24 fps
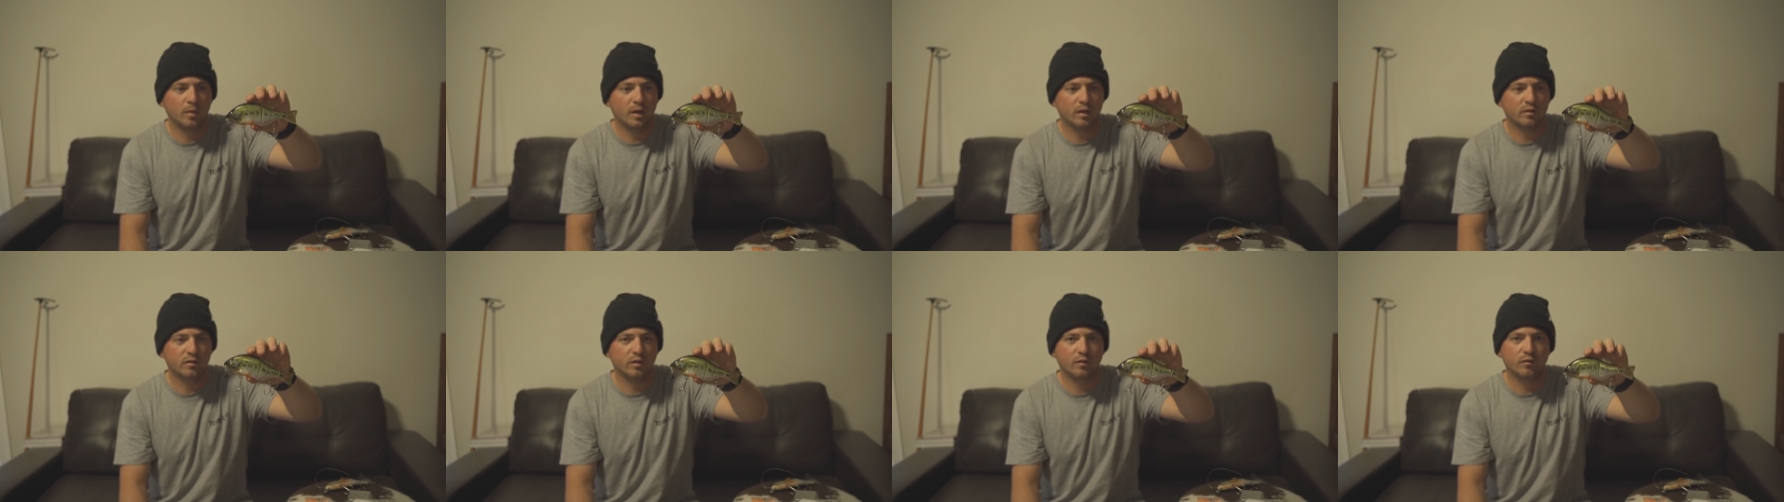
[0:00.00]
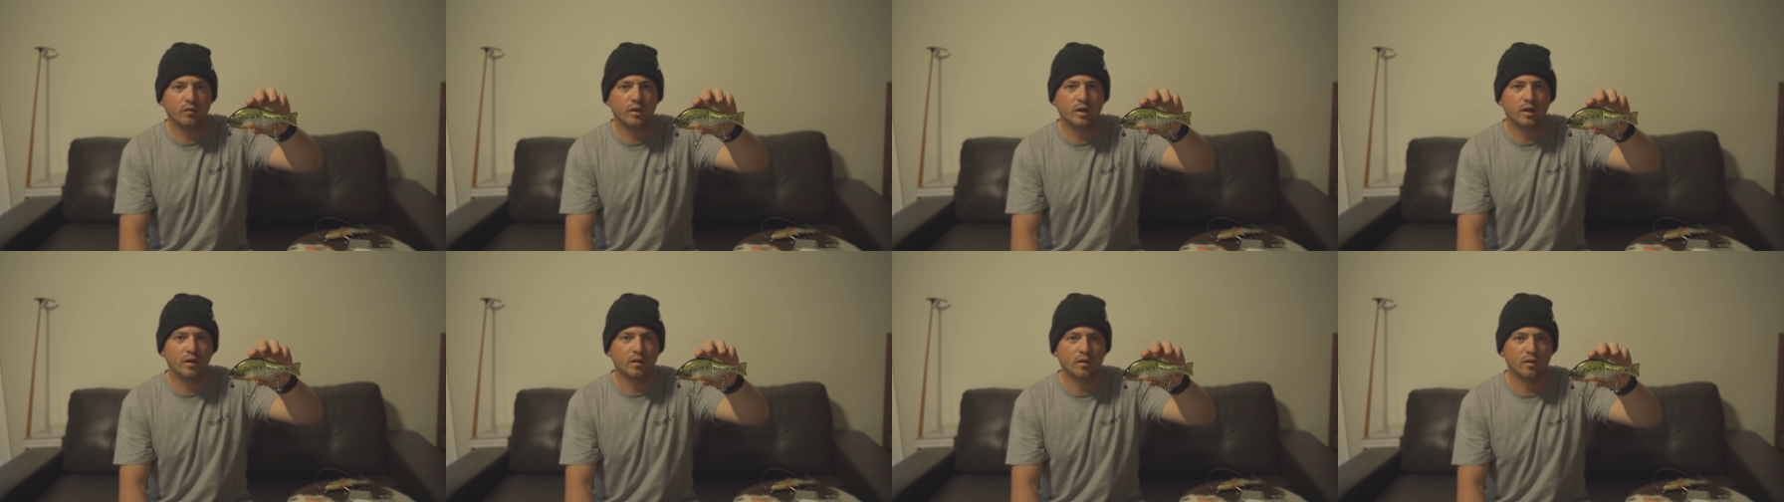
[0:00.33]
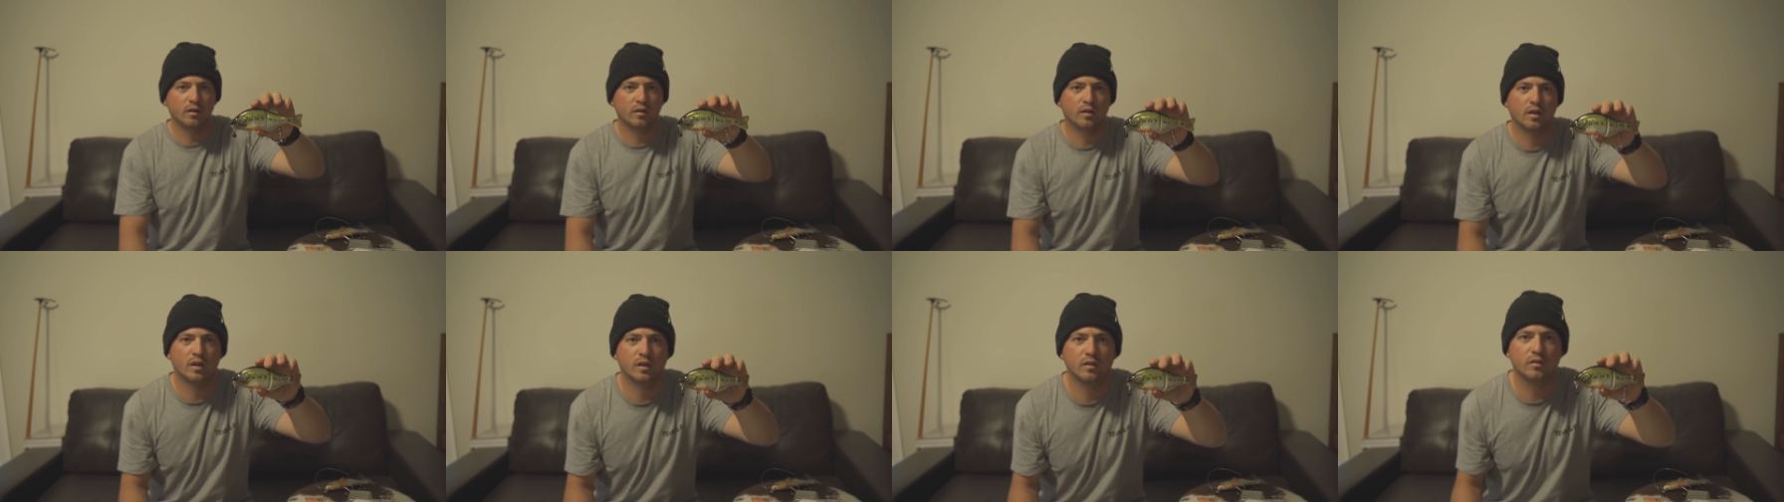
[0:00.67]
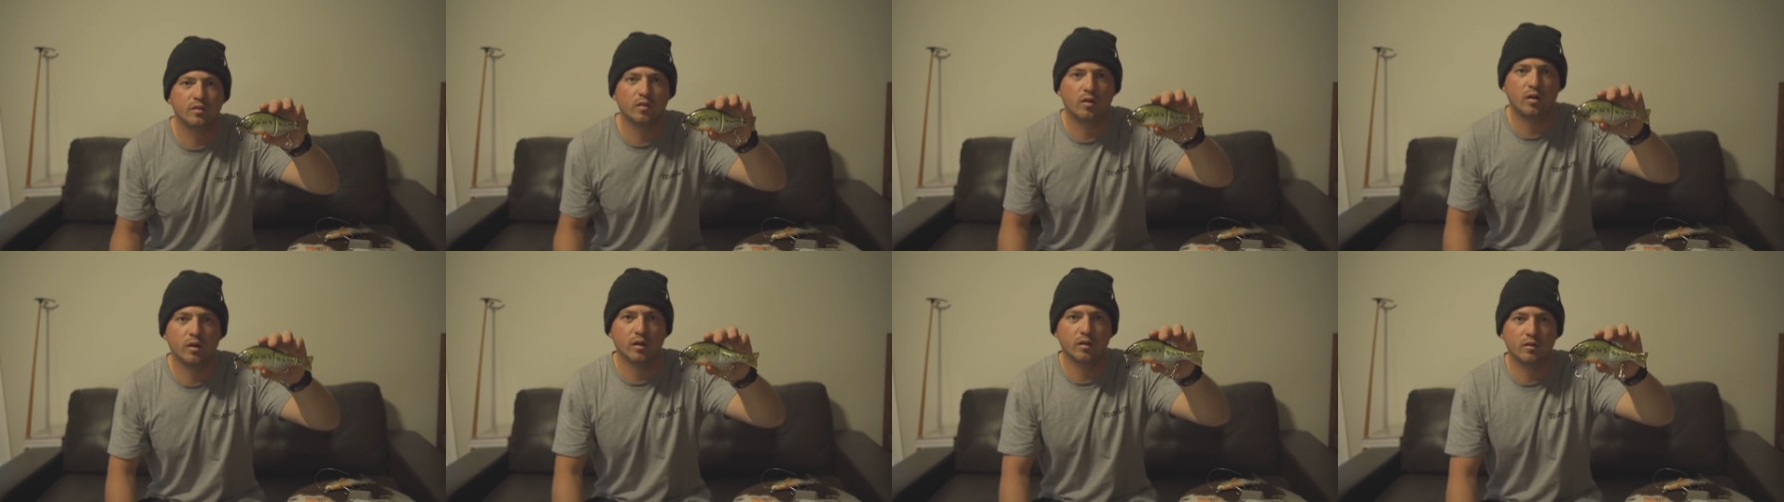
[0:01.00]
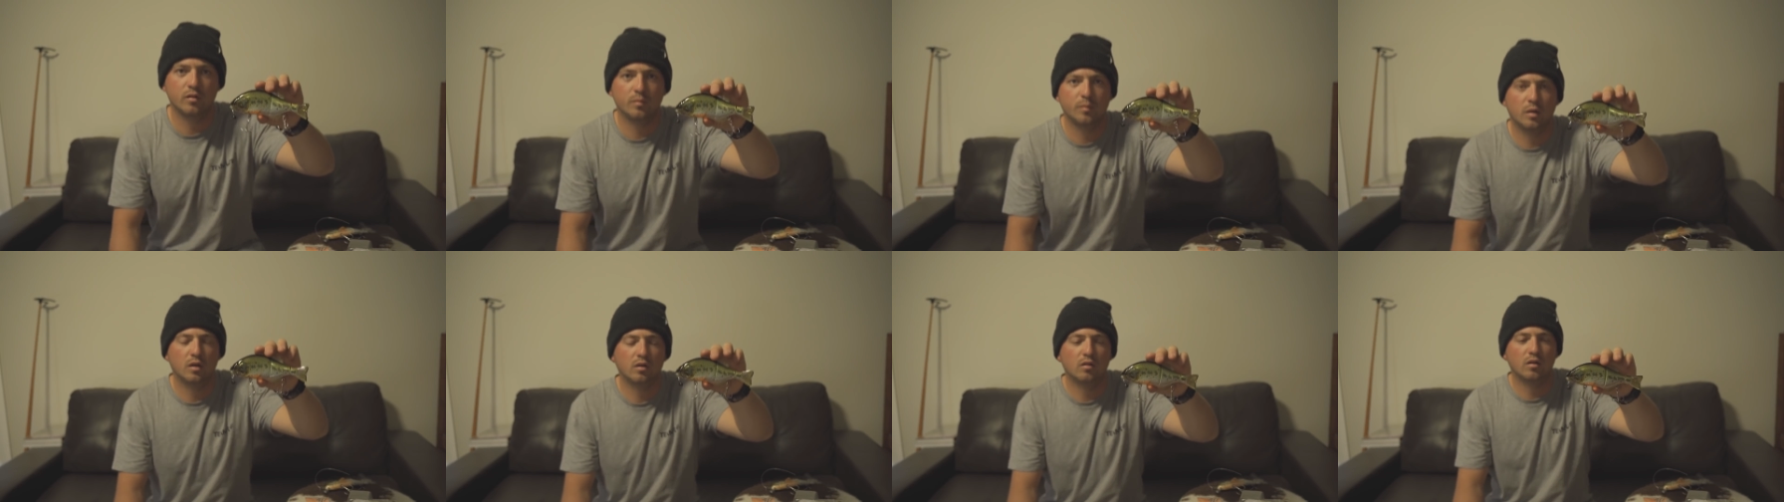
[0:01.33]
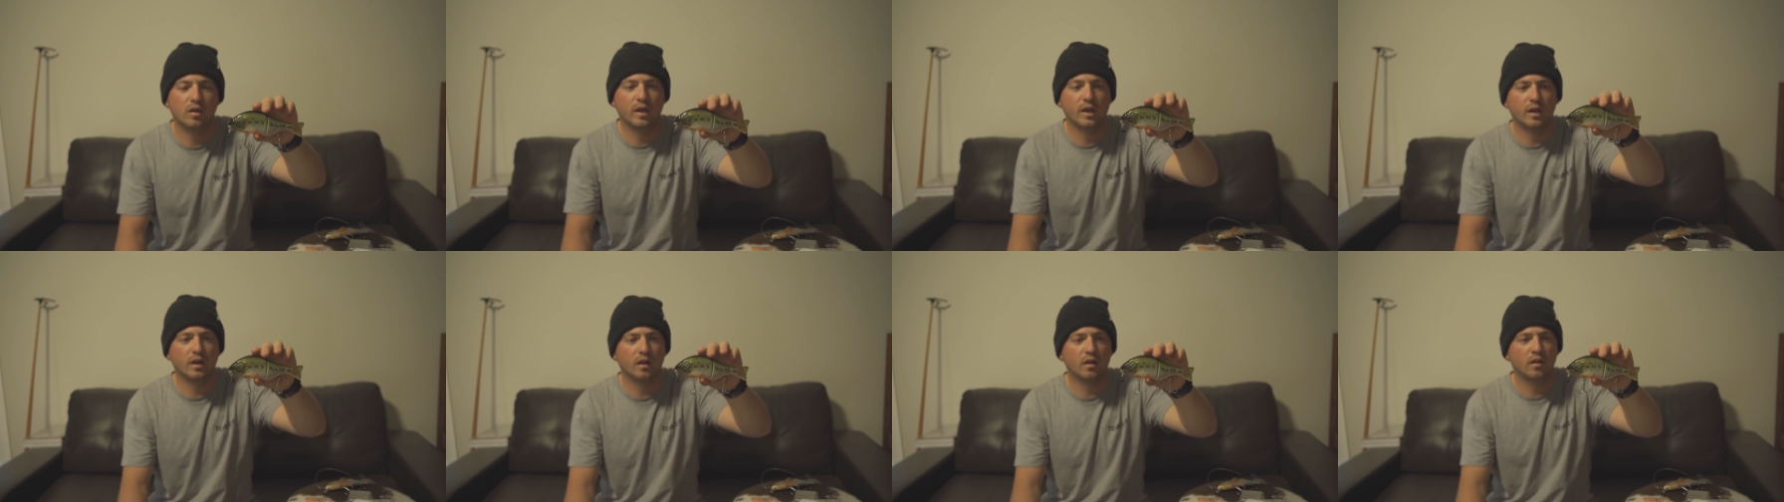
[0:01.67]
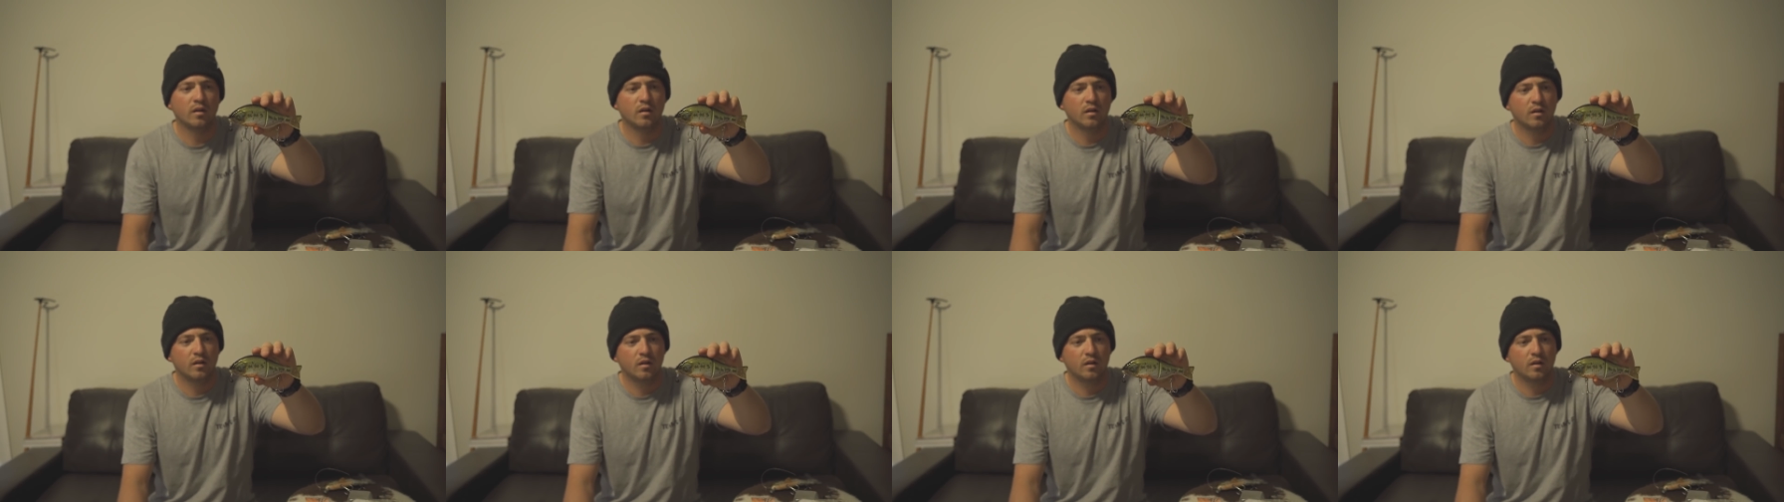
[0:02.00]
actually rigging it and tying it to my leader.